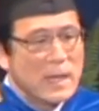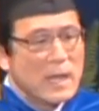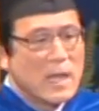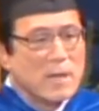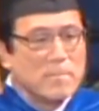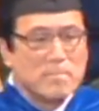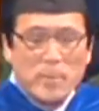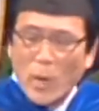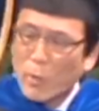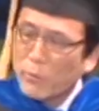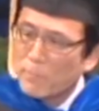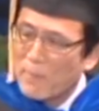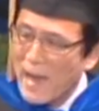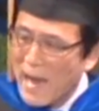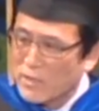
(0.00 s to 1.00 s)
In
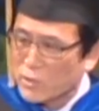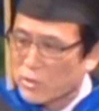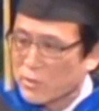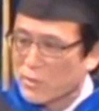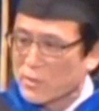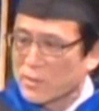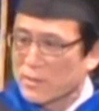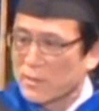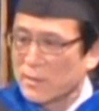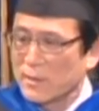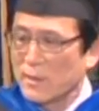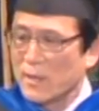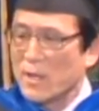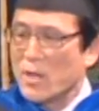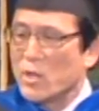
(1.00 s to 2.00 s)
both passions,
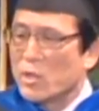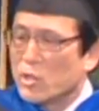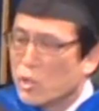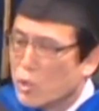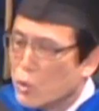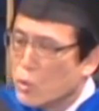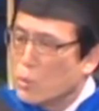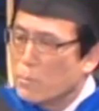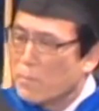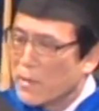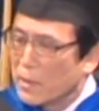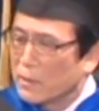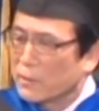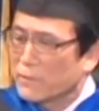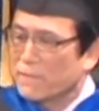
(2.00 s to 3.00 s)
you
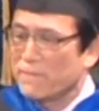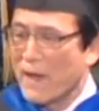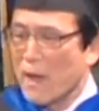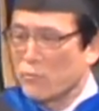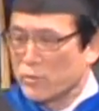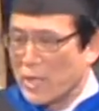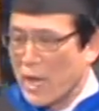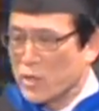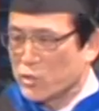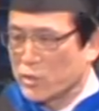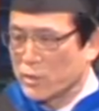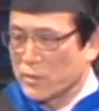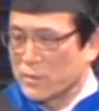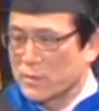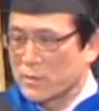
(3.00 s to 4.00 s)
build
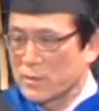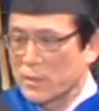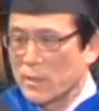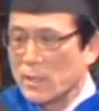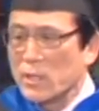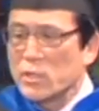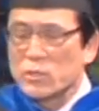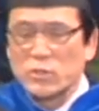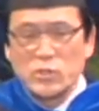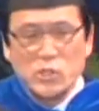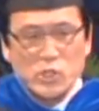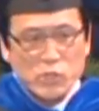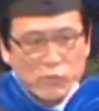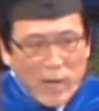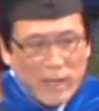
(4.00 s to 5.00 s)
foundations to
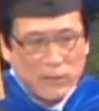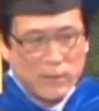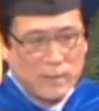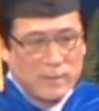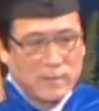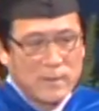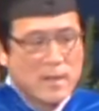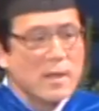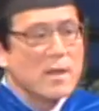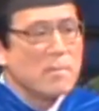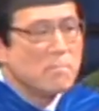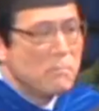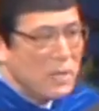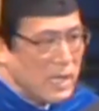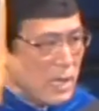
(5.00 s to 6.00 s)
strengthen
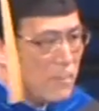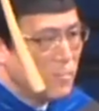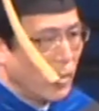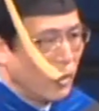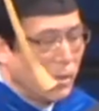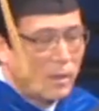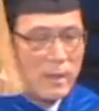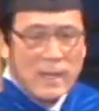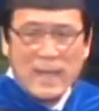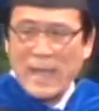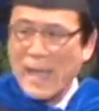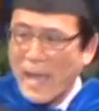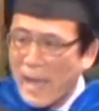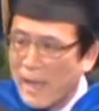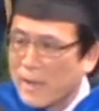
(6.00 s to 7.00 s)
people
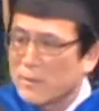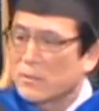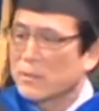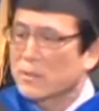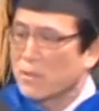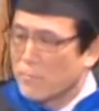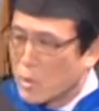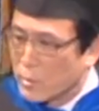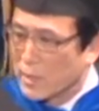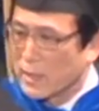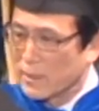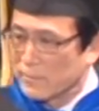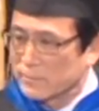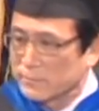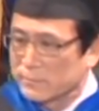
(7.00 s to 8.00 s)
and the community.
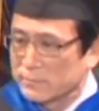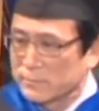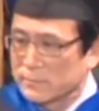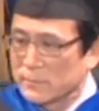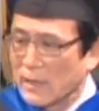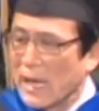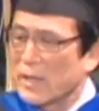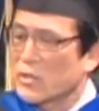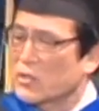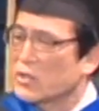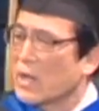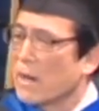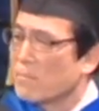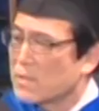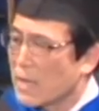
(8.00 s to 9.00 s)
At the
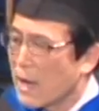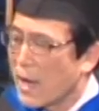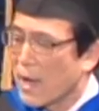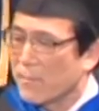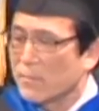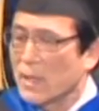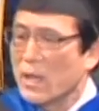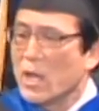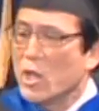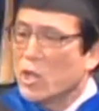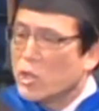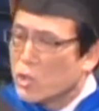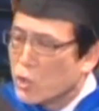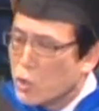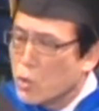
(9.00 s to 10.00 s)
same time,
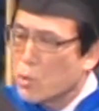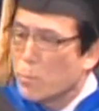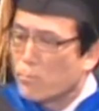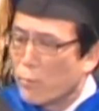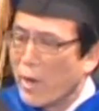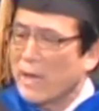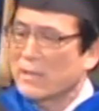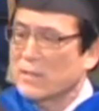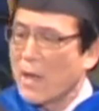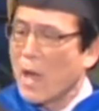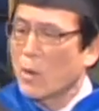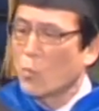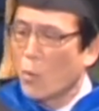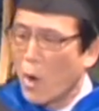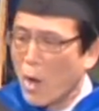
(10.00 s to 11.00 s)
you break
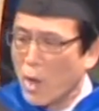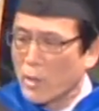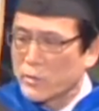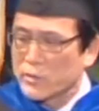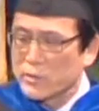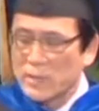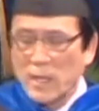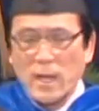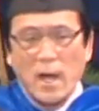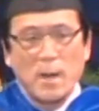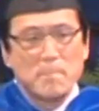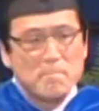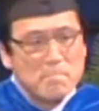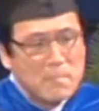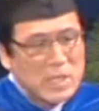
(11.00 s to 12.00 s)
down walls of
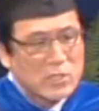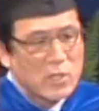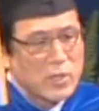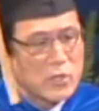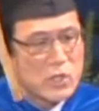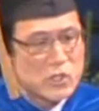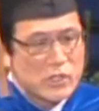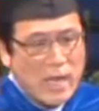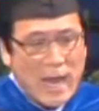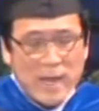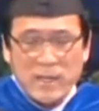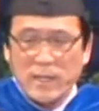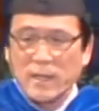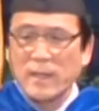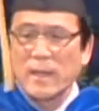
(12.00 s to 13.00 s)

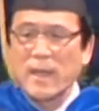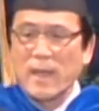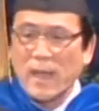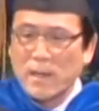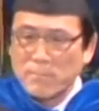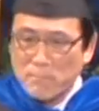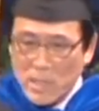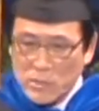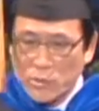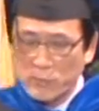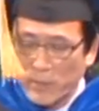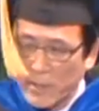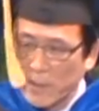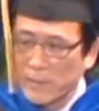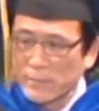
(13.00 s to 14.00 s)
misunderstanding and misery.